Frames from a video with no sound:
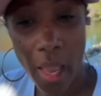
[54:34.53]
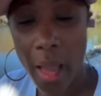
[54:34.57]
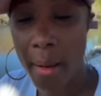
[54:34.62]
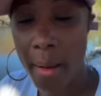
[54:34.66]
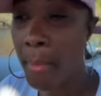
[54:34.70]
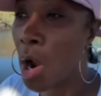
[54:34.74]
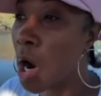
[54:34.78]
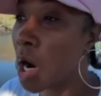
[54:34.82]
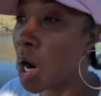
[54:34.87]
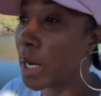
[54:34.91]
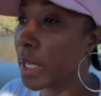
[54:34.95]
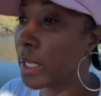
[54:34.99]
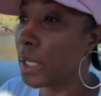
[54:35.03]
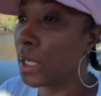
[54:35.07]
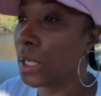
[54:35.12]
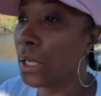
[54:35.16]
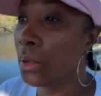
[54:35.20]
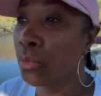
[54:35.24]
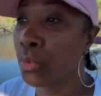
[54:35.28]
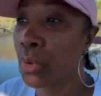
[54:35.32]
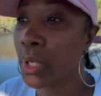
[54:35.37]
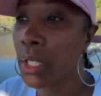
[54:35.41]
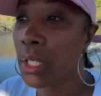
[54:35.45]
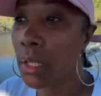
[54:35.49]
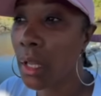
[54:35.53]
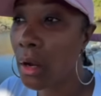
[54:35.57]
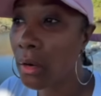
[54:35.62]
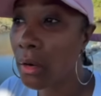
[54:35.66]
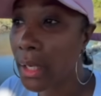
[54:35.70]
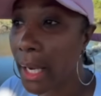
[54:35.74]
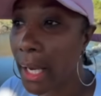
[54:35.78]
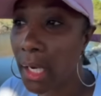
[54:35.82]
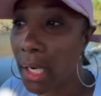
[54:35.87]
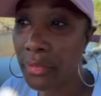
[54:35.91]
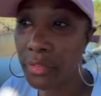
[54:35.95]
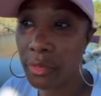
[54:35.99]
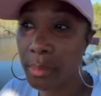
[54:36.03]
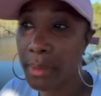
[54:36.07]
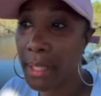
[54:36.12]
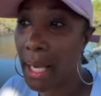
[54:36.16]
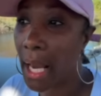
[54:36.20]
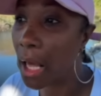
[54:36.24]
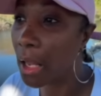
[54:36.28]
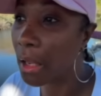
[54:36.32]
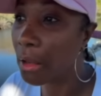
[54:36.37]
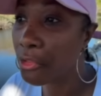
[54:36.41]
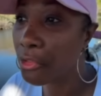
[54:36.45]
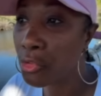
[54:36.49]
I'm already done relocated from
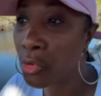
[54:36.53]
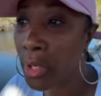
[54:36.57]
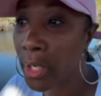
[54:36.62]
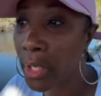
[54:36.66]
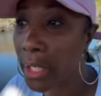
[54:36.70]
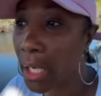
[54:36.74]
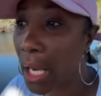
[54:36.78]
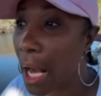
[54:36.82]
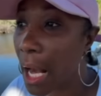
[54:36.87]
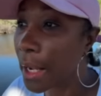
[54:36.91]
California.